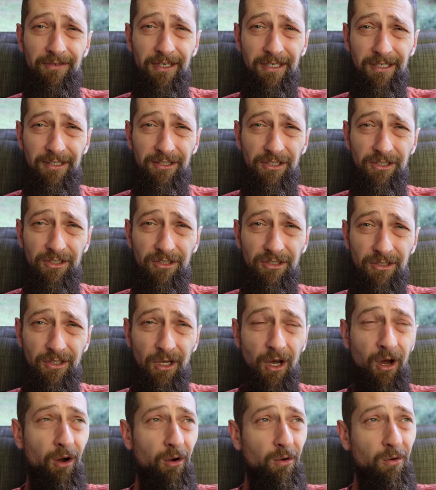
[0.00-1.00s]
it is
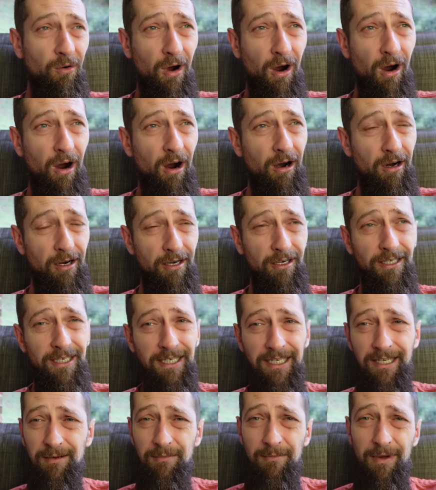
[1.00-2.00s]
so hard to
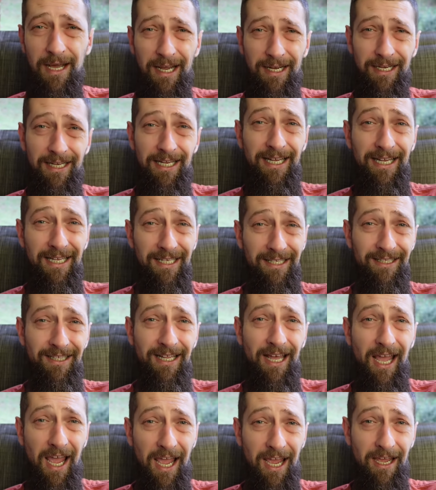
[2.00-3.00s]
get back in
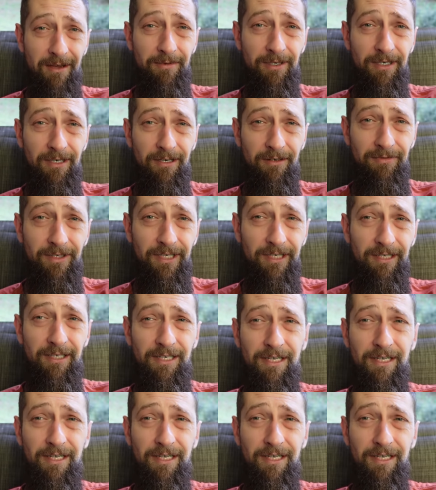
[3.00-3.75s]
the habit of it.